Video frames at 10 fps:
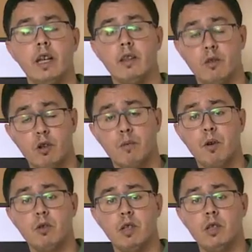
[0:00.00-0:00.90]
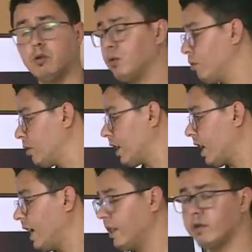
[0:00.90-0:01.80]
responding to
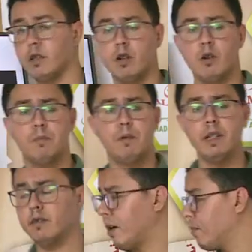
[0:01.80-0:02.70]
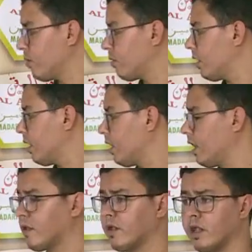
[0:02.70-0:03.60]
client's complaint about
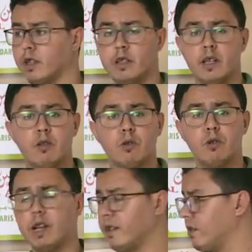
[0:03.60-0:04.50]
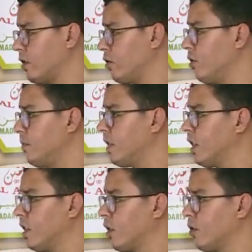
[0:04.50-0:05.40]
there is no light in room.
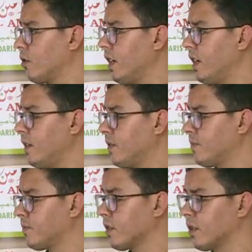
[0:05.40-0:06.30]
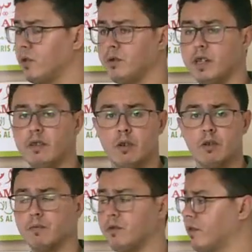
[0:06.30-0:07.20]
Look here. So there is a
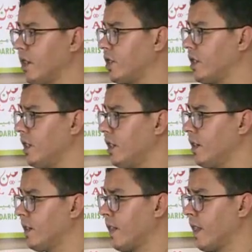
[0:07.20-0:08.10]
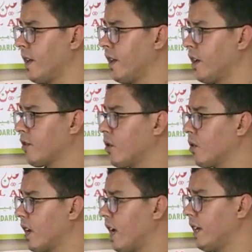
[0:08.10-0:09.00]
conversation here. So
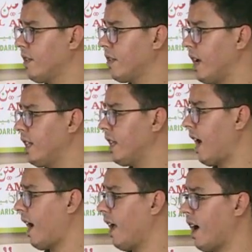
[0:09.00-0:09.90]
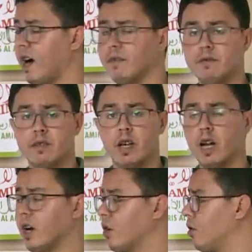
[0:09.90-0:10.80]
client said, I have
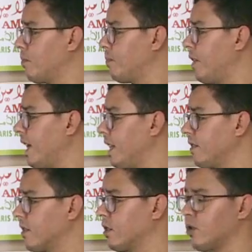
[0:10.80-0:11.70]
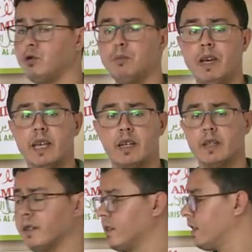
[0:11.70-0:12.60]
a complaint to make.
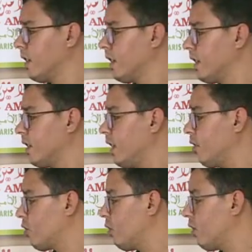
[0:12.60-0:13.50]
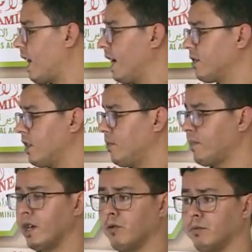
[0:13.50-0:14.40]
There is no light in
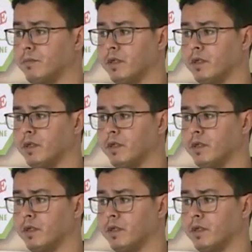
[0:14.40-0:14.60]
my room.